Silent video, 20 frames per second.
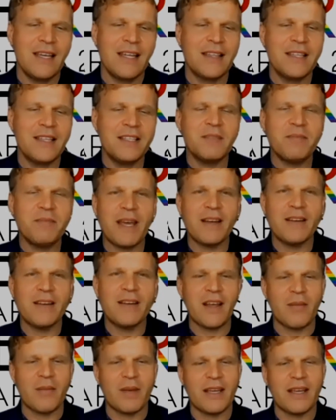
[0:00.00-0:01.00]
This
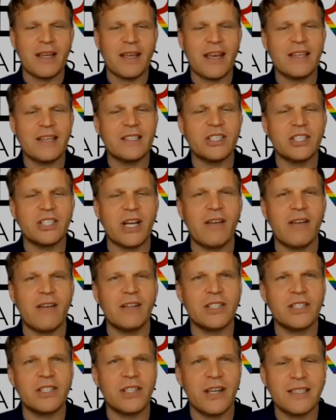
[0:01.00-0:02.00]
pandemic has
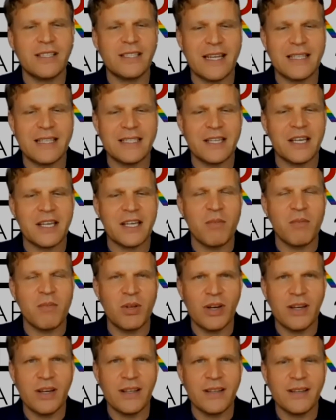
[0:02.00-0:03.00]
challenged us as a
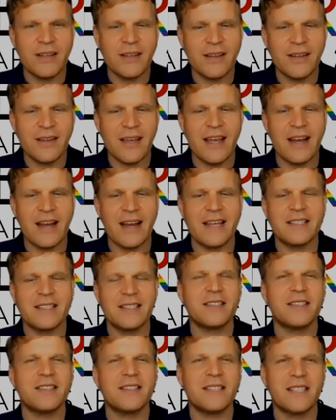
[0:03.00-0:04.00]
community and as a
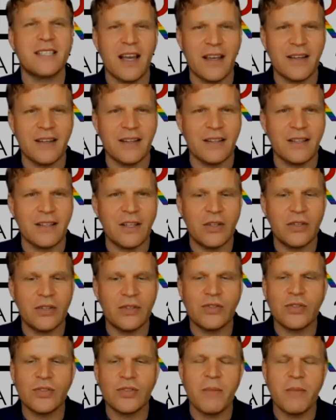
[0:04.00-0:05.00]
society in
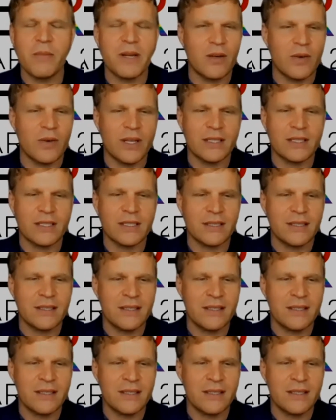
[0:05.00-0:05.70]
so many ways.